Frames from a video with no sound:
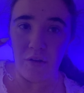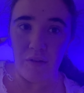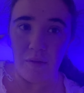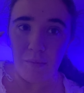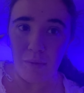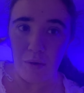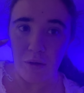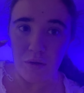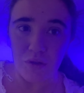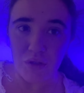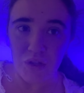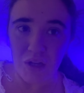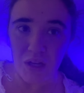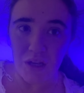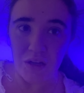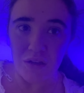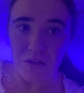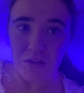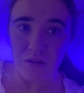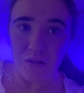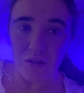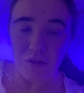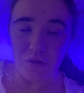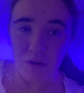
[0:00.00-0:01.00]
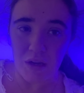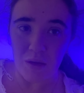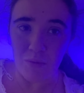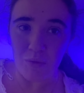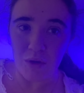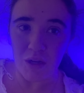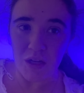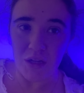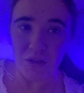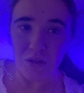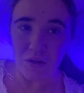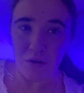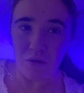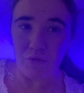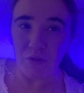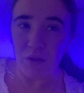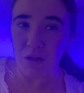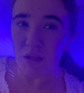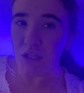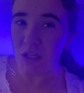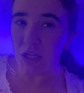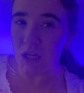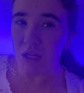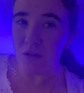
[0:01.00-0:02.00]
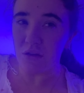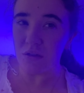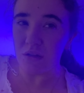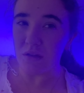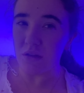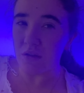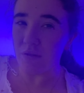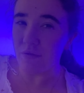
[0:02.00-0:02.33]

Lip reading: impulse changed the train when I should have really changed it to